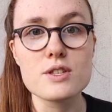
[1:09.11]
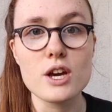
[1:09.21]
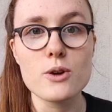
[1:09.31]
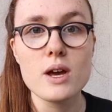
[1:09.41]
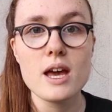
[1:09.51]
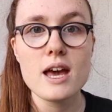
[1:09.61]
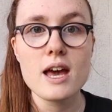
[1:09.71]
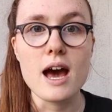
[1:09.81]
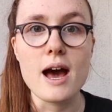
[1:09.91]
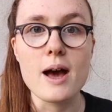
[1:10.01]
So
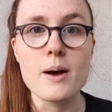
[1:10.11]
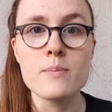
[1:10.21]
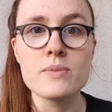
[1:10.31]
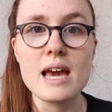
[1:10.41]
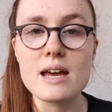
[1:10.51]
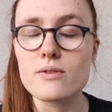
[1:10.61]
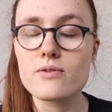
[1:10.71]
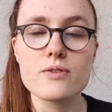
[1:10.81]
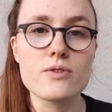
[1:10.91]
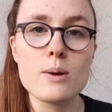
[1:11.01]
yeah,
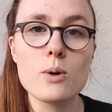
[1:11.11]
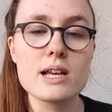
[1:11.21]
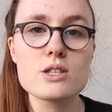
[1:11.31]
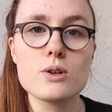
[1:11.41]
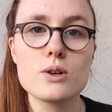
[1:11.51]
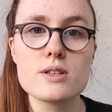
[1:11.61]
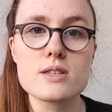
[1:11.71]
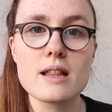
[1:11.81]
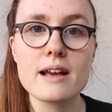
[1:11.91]
the free walking tours,